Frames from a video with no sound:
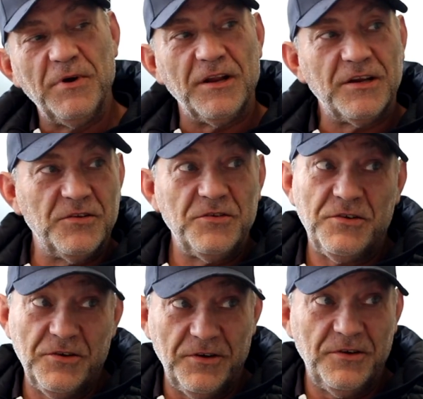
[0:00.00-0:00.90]
bit, because
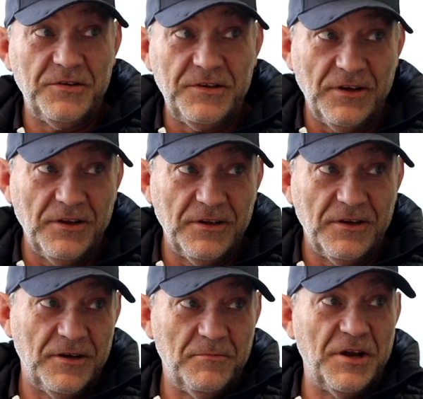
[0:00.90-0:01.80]
you're still
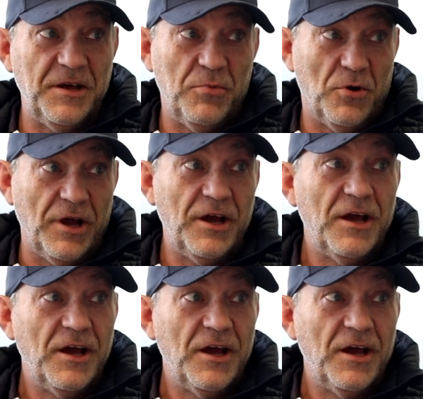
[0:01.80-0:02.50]
a money boy.